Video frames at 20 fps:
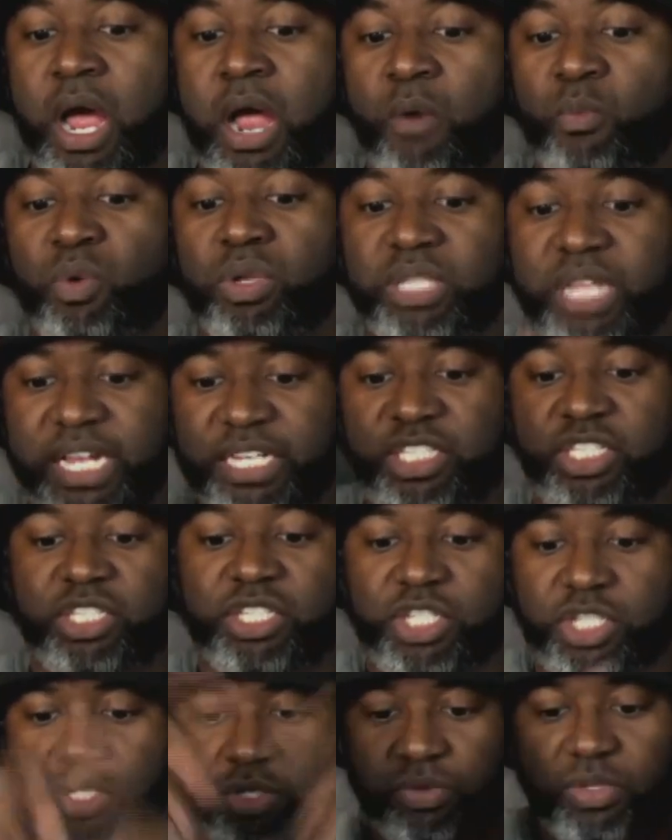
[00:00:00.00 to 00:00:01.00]
relation
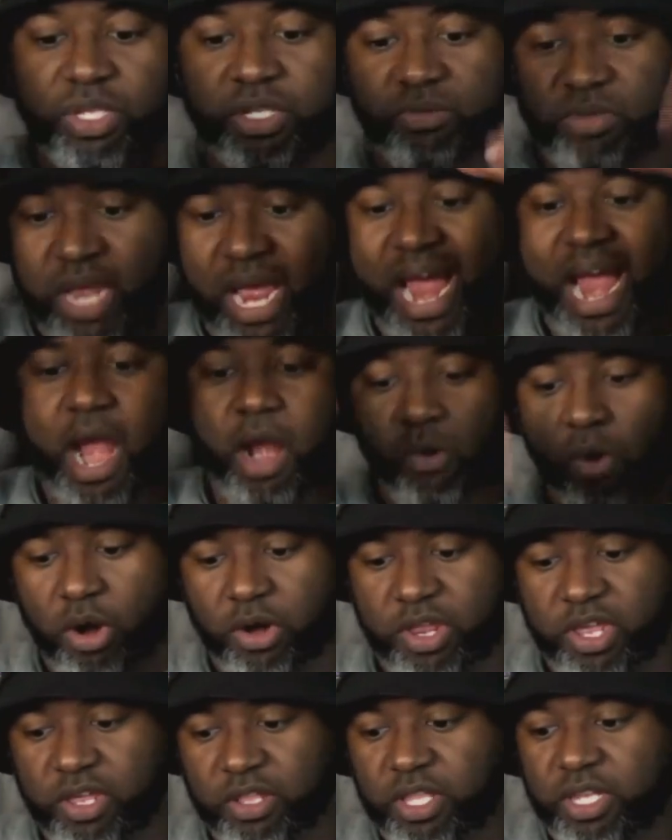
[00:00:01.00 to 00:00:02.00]
to the the
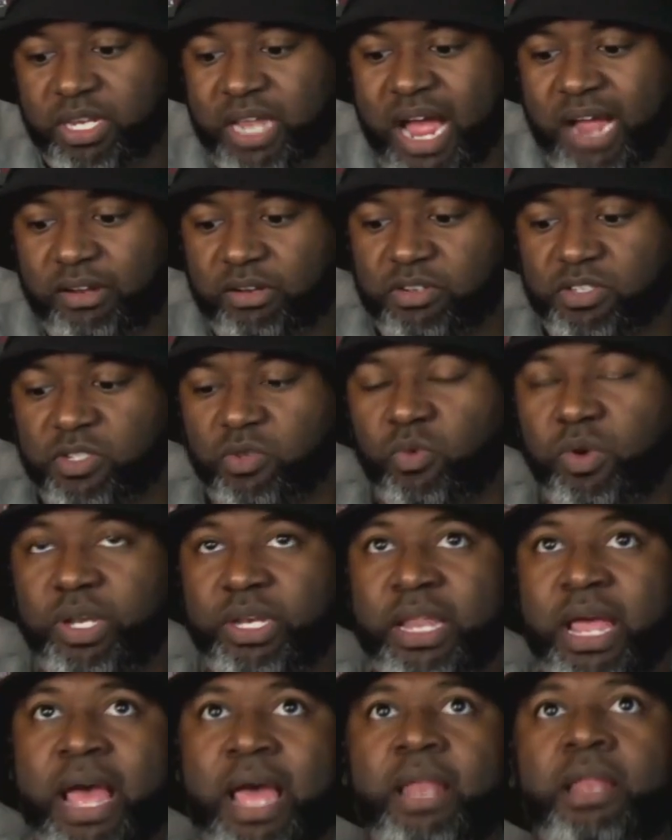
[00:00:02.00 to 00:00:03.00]
hierarchy of the doctors or
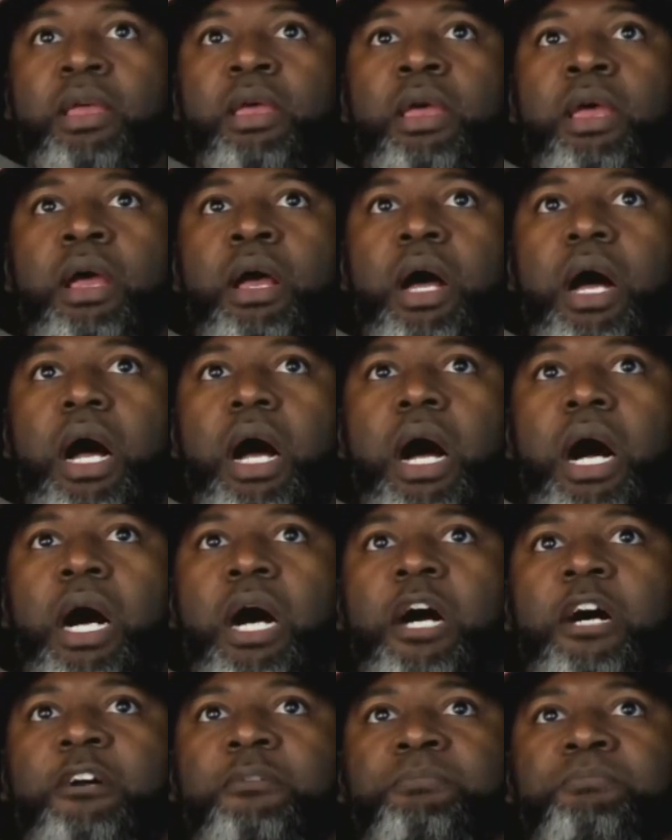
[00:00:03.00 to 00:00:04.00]
whatnot.
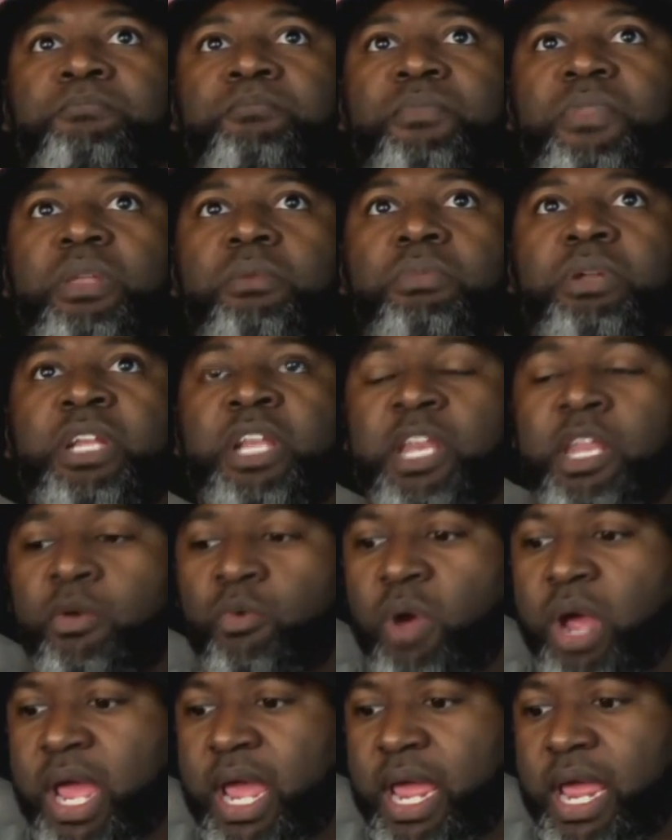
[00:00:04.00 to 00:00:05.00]
Um, but
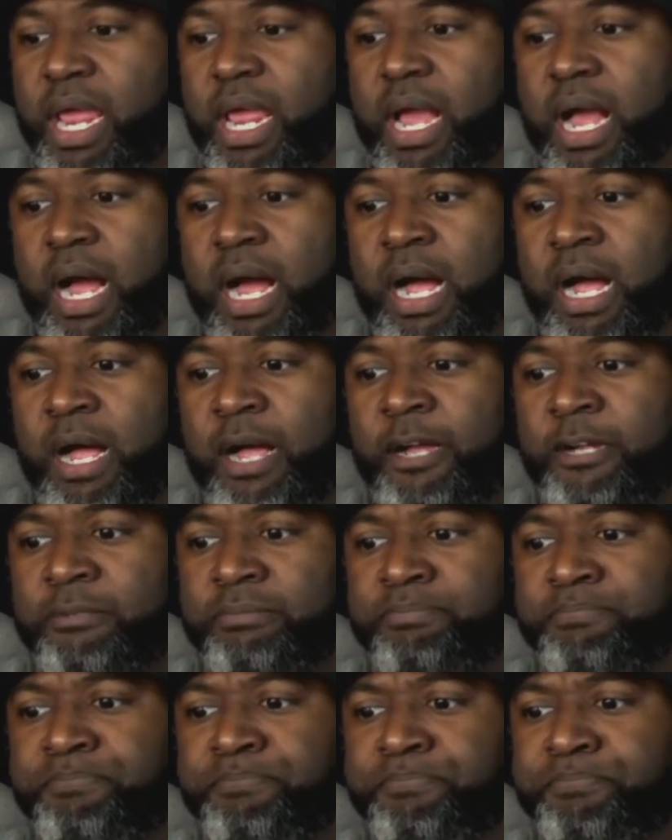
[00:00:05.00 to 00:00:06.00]
anyway,
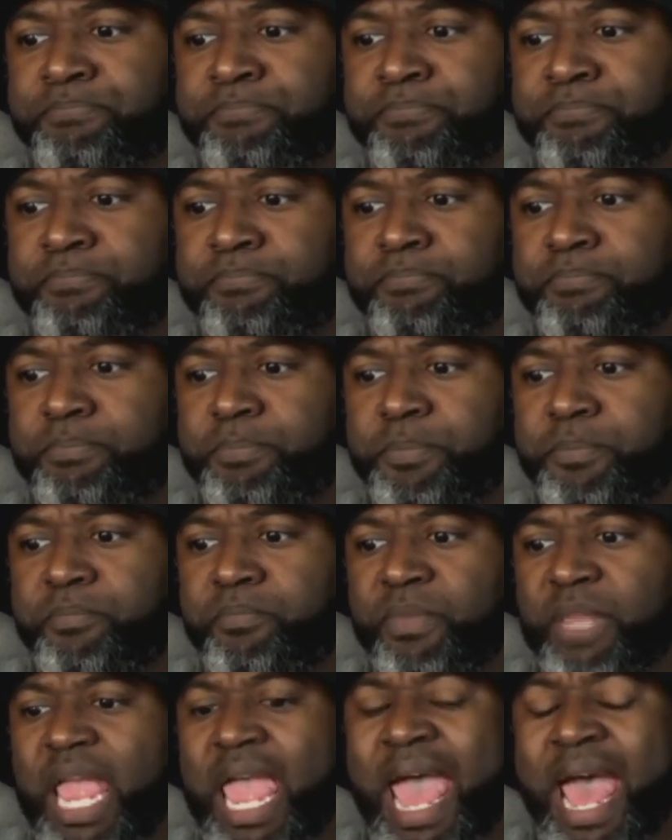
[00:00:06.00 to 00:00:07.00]
um,
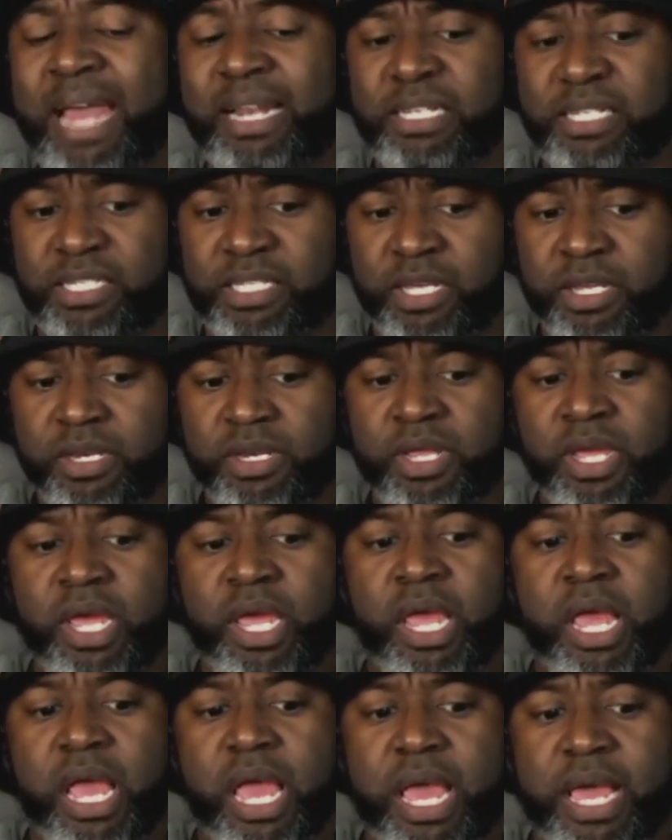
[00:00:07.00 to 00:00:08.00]
Addison
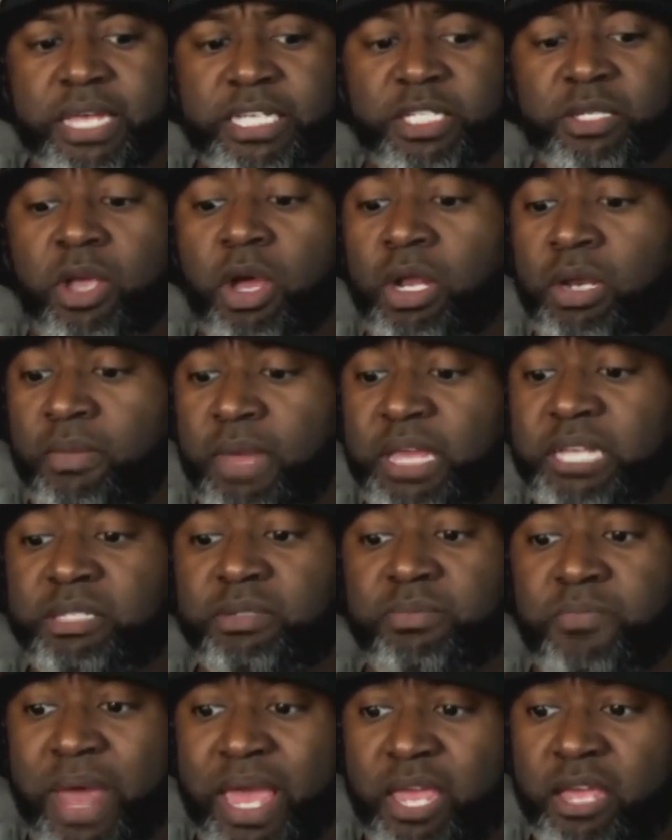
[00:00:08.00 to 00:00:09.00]
is gonna is
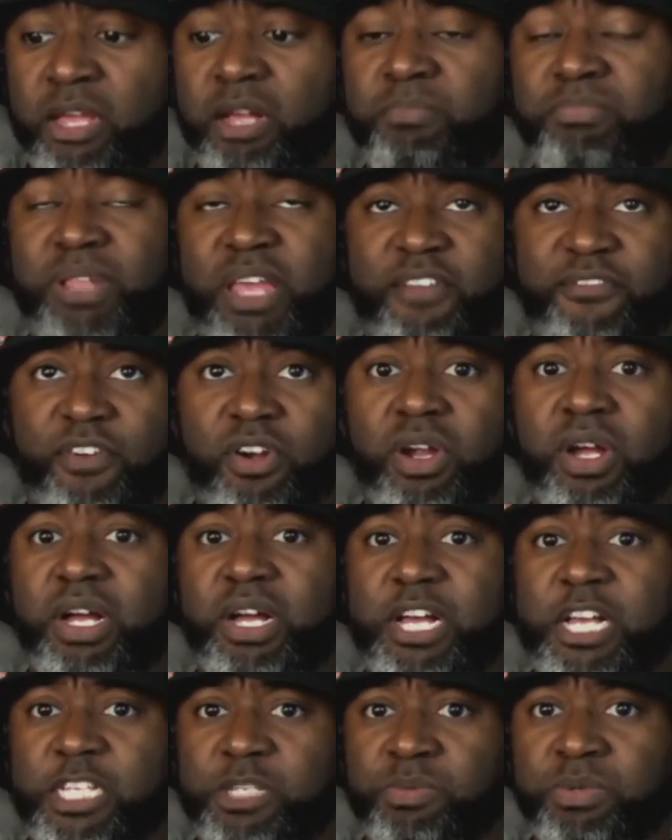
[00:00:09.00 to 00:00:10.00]
making a play for her
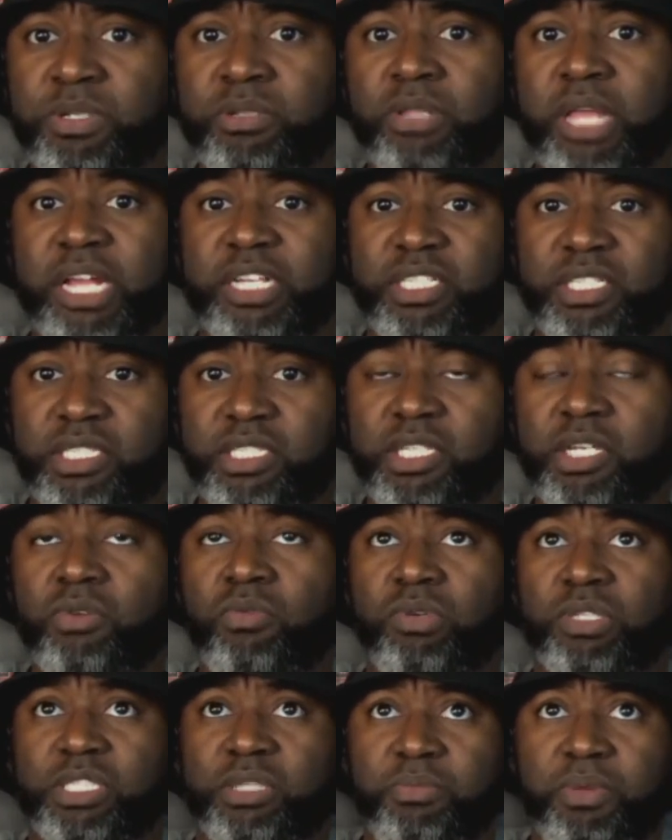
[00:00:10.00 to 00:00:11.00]
husband. Like she still
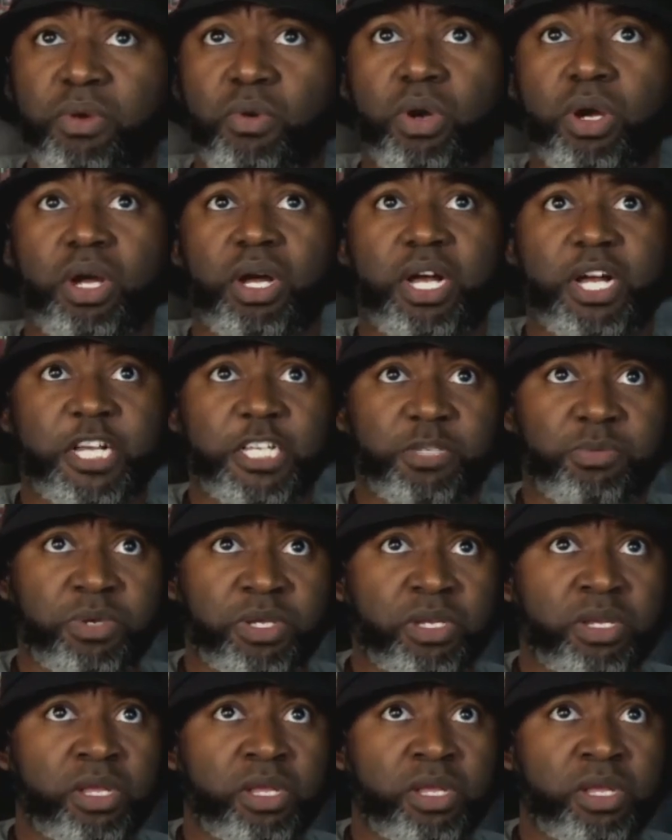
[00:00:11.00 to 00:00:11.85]
wants to be with her husband.